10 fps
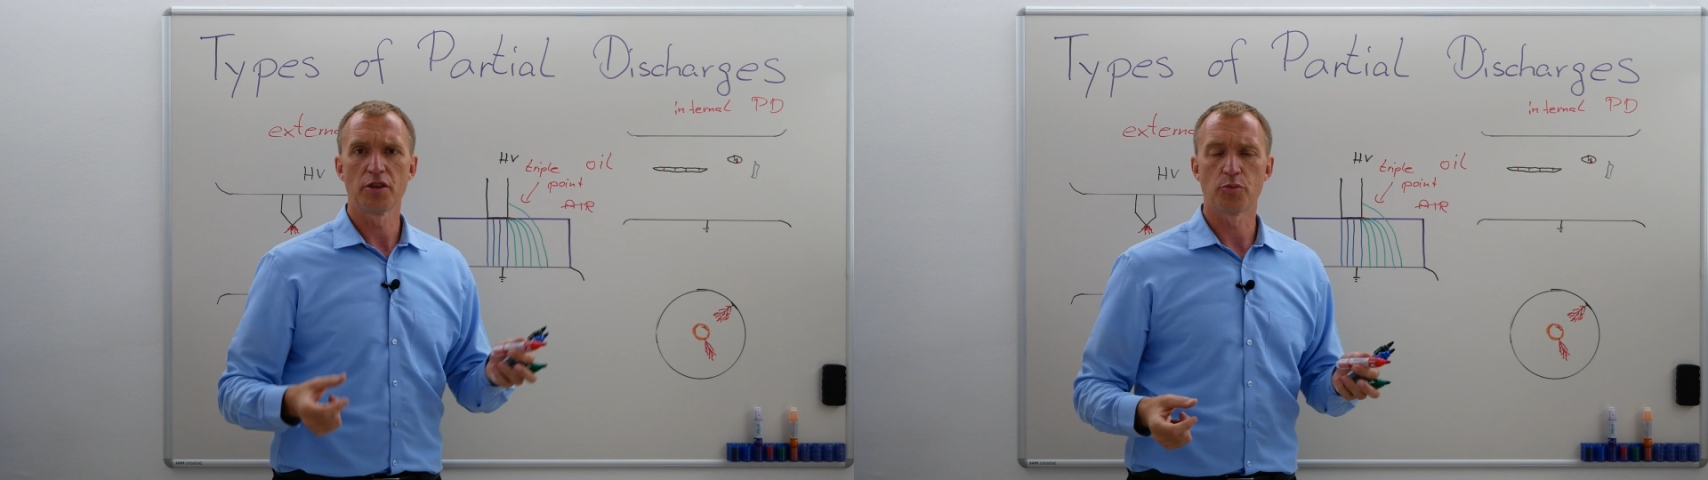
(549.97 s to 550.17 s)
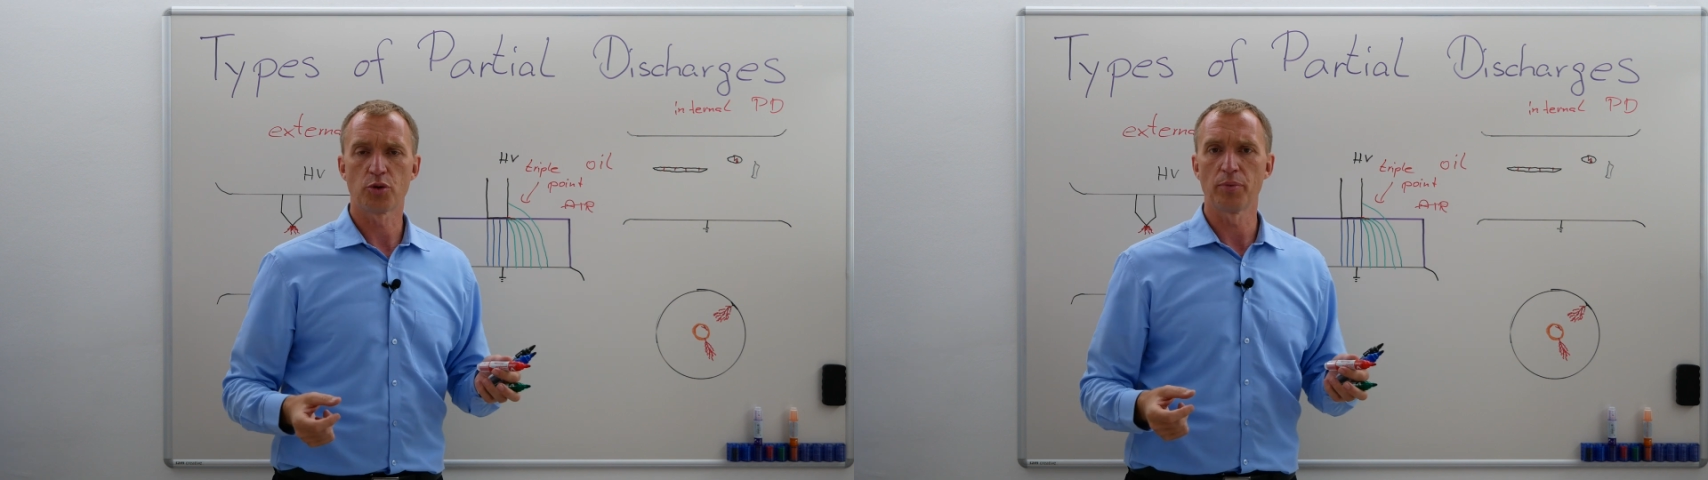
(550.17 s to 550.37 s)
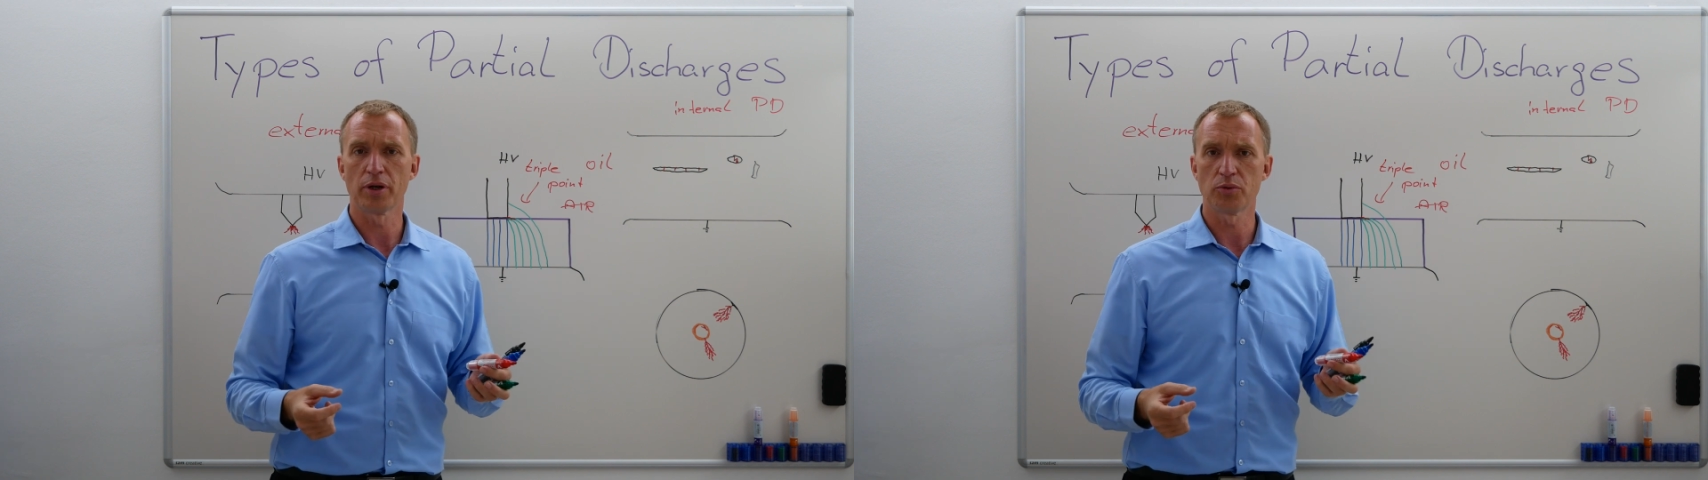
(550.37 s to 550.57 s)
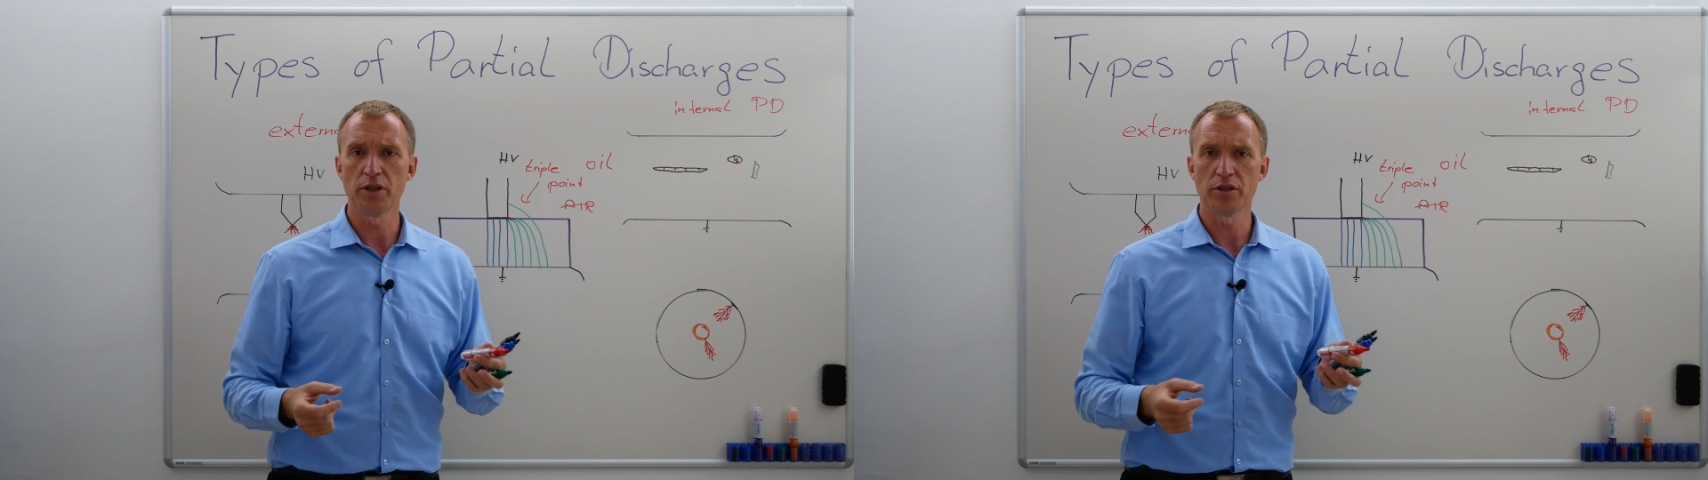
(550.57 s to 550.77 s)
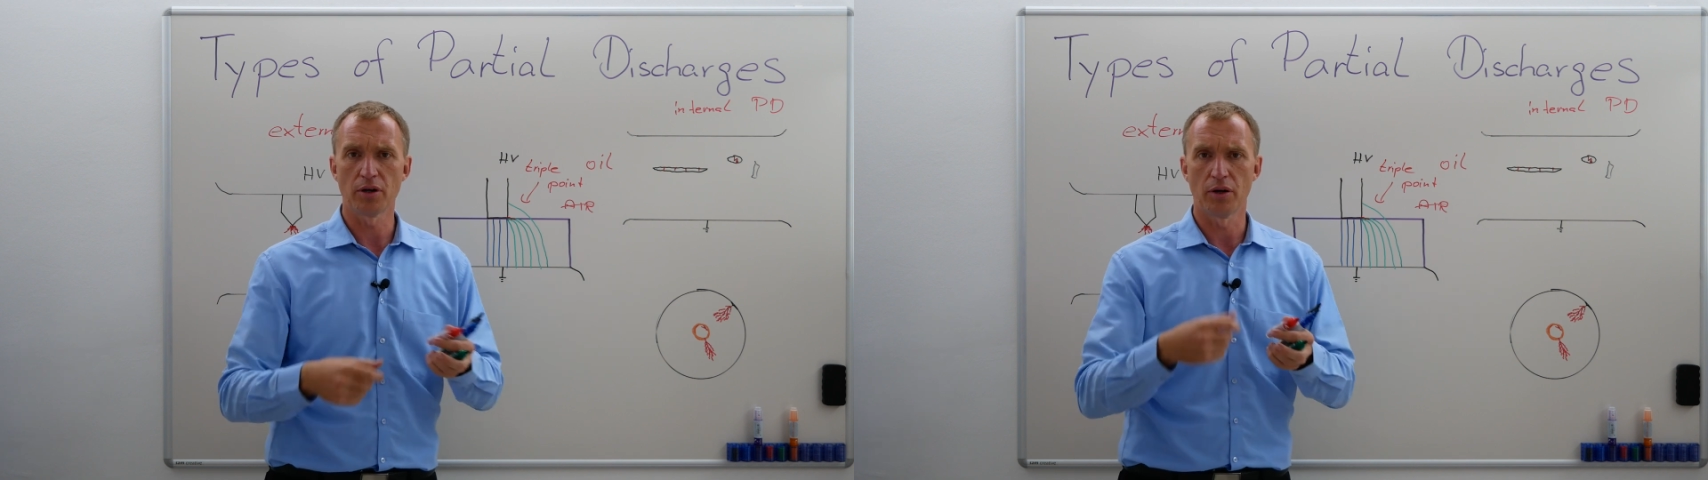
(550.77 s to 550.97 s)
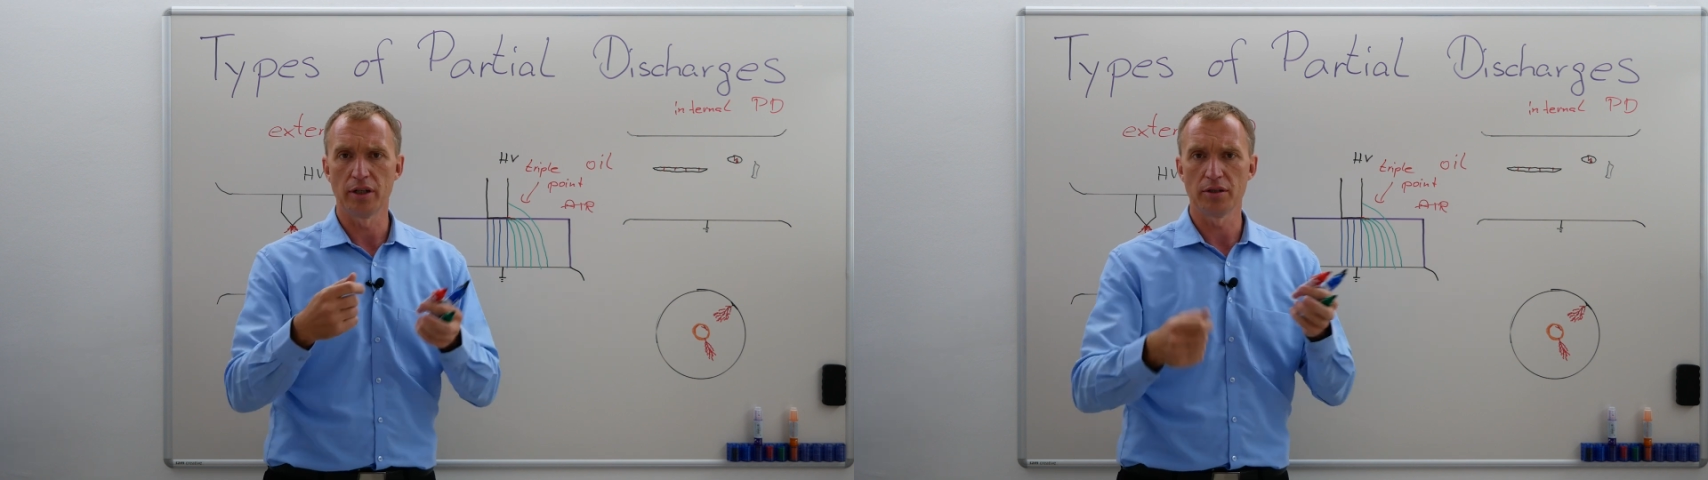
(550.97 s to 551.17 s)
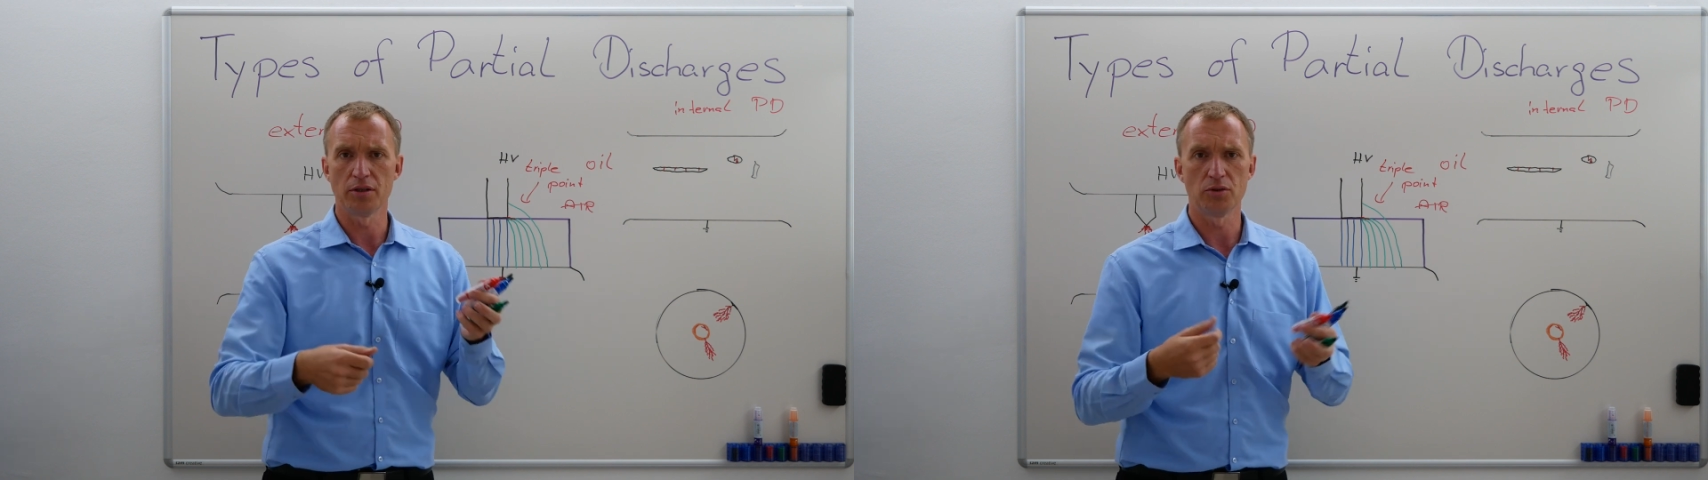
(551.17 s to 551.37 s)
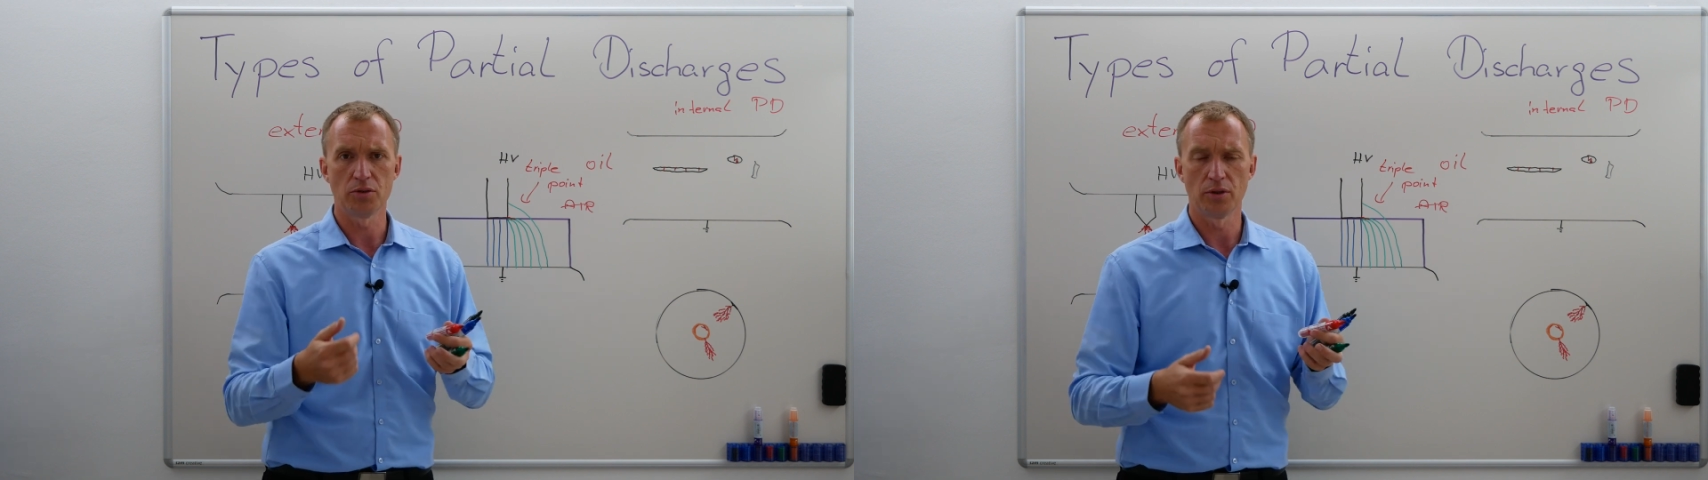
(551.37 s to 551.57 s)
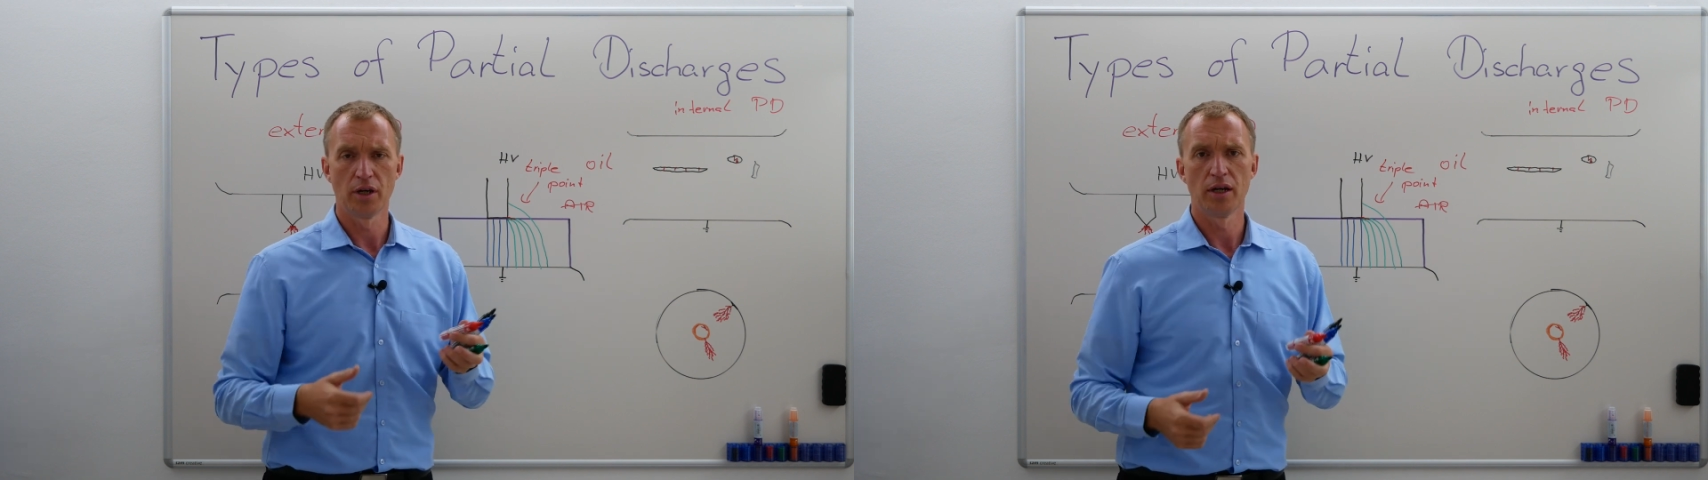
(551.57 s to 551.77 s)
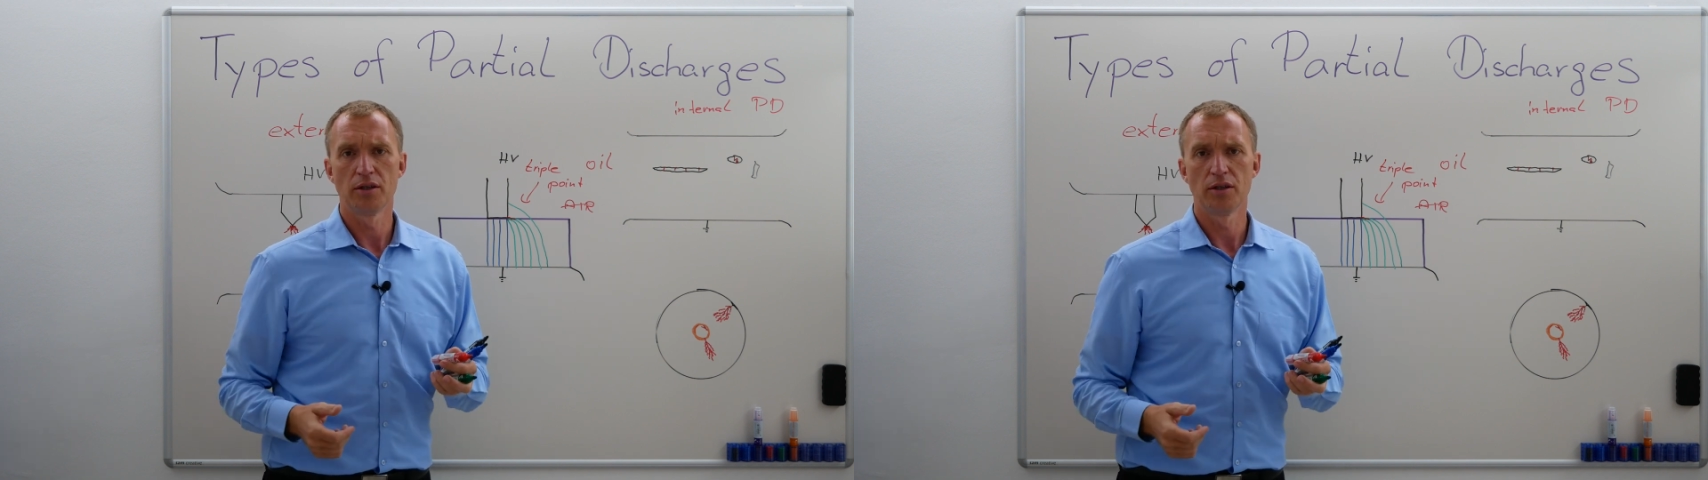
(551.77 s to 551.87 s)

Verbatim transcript: the proper grease or I didn't do,